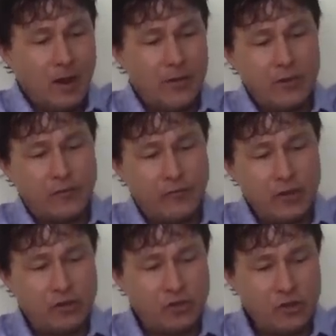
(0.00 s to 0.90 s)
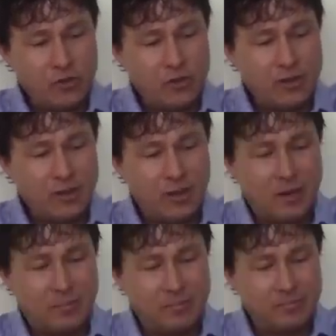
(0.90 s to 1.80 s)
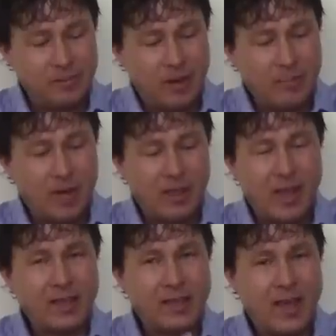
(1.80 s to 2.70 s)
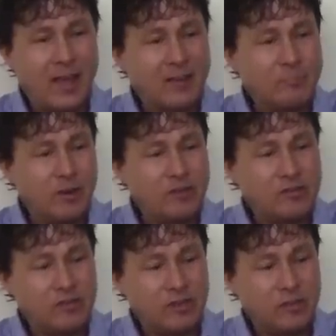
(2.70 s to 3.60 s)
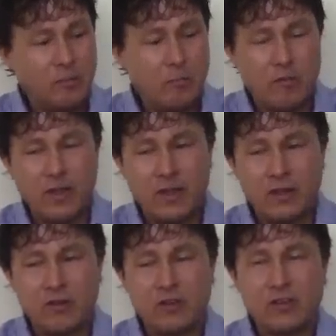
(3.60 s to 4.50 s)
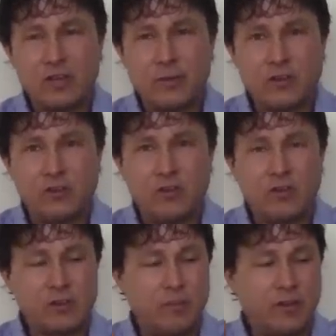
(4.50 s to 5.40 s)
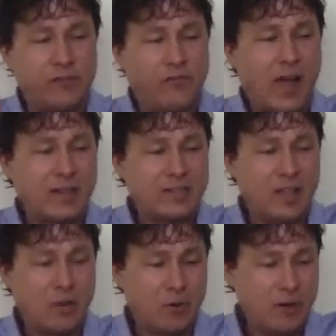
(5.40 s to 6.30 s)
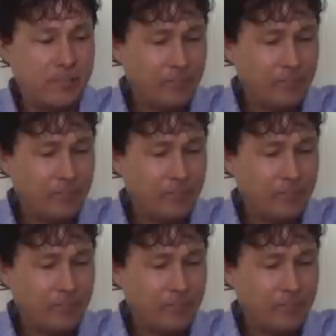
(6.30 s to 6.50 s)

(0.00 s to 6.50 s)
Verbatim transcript: Uh, this feed shoot, um, I'm not liking as much. It's a little more of a hindrance, especially due to some of this fat celery.